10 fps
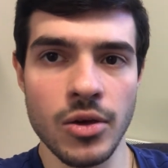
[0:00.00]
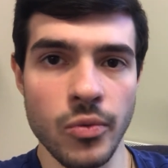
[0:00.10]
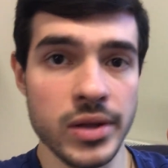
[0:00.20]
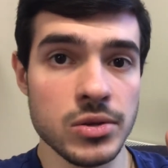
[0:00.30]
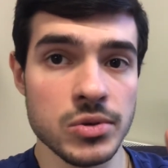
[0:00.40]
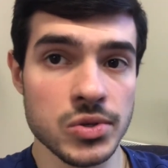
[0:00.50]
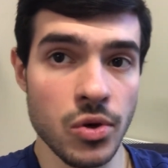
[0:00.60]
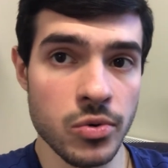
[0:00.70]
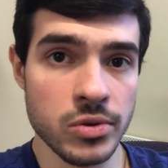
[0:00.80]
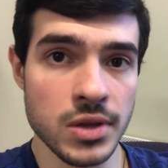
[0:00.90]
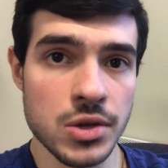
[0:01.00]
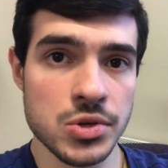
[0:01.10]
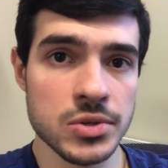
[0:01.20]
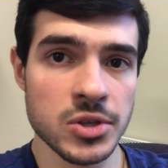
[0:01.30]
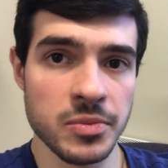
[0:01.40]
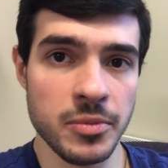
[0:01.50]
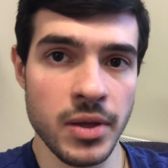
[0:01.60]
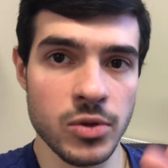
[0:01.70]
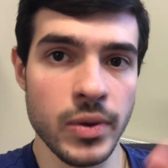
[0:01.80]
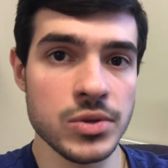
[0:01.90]
way too slow rotation, some people
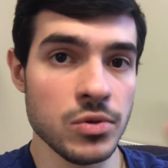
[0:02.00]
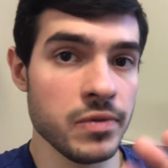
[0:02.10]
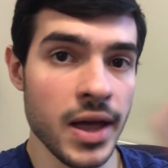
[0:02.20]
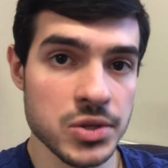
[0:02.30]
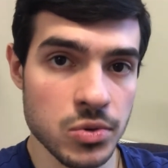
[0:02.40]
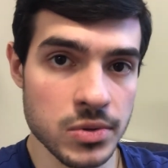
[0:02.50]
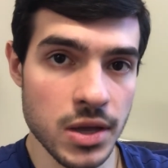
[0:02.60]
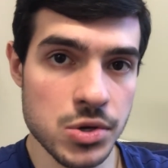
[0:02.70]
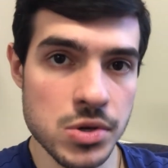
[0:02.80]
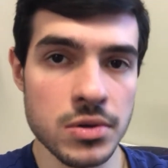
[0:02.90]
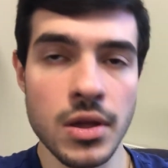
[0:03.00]
had way too fast rotation,